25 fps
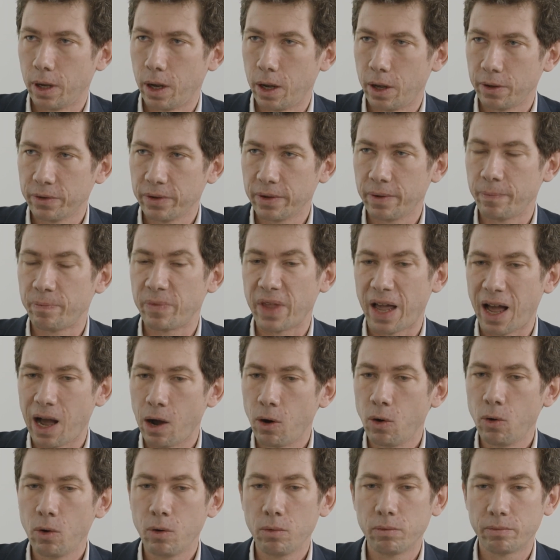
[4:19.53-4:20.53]
on
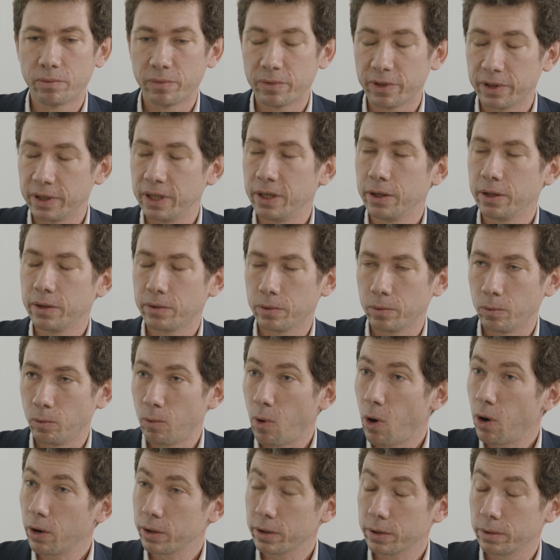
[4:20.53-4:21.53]
how things
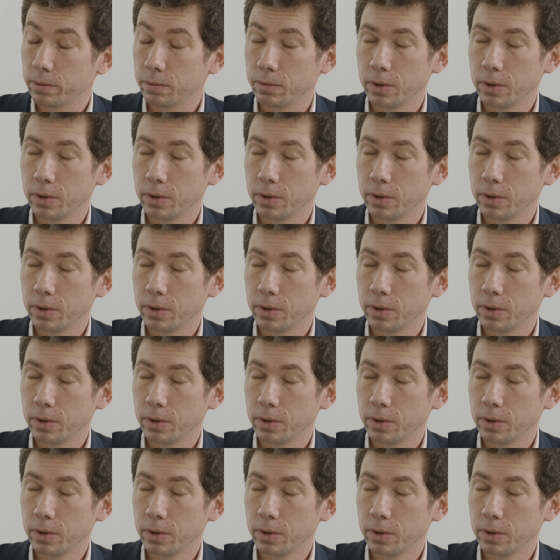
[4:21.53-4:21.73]
works,